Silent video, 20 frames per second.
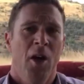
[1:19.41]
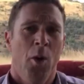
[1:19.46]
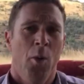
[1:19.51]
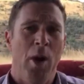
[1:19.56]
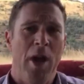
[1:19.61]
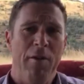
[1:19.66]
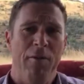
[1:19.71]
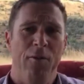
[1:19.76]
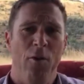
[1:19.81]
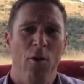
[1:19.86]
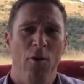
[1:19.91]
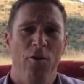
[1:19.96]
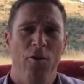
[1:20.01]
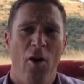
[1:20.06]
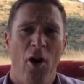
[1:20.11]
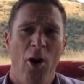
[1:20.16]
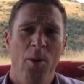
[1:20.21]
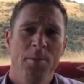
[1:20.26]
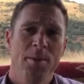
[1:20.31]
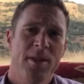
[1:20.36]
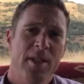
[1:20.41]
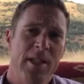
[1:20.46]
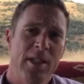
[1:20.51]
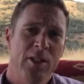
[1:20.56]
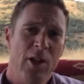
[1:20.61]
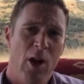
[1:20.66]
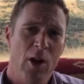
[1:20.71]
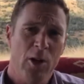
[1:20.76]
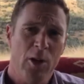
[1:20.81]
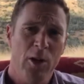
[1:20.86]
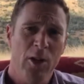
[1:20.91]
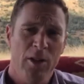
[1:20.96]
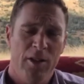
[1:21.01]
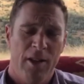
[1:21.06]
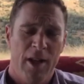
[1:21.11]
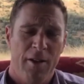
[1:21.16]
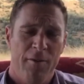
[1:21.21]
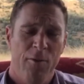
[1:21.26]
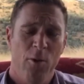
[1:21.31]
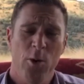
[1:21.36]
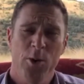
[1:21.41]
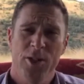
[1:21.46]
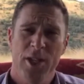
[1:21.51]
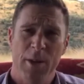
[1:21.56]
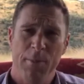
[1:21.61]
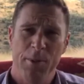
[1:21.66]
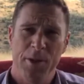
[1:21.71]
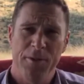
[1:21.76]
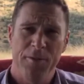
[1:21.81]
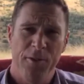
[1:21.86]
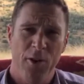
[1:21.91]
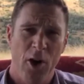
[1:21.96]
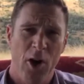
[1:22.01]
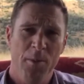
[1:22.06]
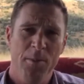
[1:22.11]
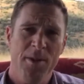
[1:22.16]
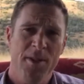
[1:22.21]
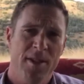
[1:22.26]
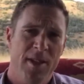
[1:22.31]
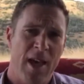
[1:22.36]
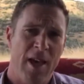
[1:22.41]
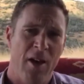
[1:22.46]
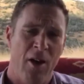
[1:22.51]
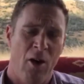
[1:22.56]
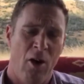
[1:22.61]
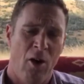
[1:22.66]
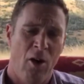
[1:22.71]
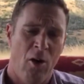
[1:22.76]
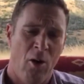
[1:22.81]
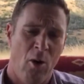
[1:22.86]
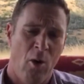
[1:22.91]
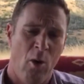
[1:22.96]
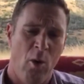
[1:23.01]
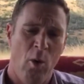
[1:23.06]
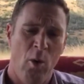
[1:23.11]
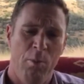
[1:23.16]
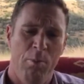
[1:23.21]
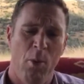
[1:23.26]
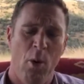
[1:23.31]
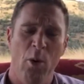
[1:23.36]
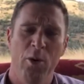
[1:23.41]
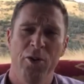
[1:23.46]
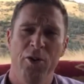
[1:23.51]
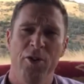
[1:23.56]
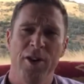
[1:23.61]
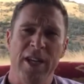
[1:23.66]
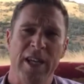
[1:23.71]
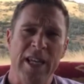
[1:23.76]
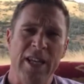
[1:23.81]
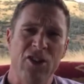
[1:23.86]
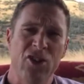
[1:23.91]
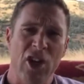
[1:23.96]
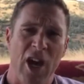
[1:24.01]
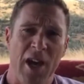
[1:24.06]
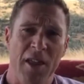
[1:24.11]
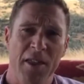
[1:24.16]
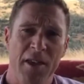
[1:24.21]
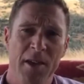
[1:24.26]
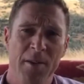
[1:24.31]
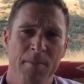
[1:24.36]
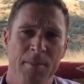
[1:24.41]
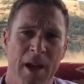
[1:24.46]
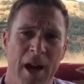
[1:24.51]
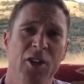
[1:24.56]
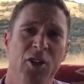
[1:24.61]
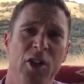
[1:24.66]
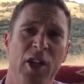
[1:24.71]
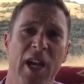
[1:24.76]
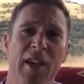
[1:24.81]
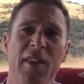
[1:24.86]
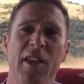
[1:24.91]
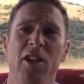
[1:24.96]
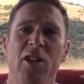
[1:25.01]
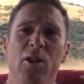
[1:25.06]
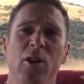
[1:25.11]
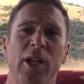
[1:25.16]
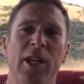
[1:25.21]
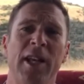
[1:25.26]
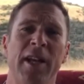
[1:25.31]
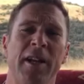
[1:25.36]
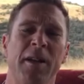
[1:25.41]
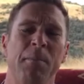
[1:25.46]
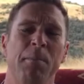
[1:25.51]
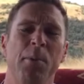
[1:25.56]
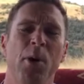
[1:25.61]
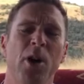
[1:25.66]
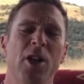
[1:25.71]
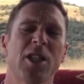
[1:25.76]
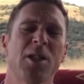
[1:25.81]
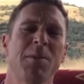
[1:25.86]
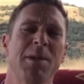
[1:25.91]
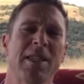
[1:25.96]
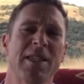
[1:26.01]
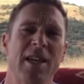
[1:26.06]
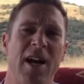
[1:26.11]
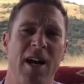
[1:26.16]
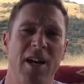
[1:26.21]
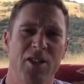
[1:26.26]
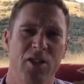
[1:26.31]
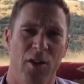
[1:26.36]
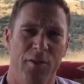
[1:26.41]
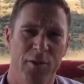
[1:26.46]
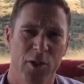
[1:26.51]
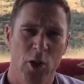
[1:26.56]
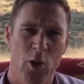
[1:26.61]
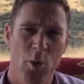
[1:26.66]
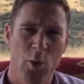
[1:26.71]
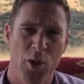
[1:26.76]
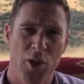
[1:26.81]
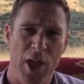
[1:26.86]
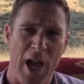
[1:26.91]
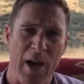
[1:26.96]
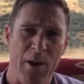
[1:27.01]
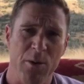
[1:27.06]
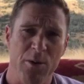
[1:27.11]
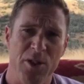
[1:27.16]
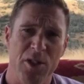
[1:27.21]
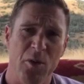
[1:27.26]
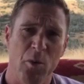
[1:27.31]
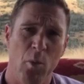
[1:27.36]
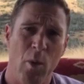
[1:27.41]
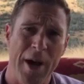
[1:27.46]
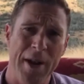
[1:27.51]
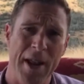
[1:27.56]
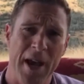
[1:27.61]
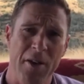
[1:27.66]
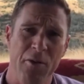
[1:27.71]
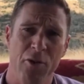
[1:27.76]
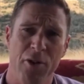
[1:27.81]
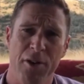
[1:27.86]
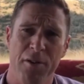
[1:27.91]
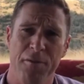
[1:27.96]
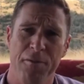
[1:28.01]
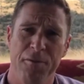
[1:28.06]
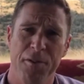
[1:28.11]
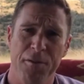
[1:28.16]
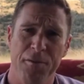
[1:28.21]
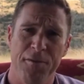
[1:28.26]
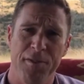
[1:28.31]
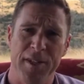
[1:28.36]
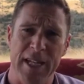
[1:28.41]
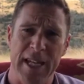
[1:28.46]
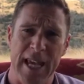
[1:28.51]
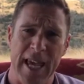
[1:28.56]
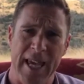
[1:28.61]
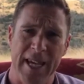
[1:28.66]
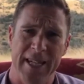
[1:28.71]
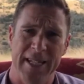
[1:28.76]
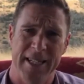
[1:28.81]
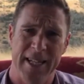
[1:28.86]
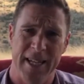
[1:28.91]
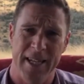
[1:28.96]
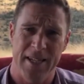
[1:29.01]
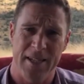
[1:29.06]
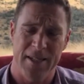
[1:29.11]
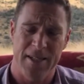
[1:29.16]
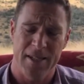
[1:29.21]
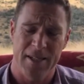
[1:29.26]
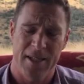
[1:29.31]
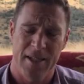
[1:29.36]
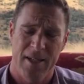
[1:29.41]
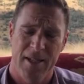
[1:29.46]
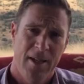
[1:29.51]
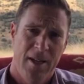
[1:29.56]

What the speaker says: We have 4 farms in total. They're 4 separate farms. They are all bordering each other. Together, you're looking at an approximate size of 2,150 hectares.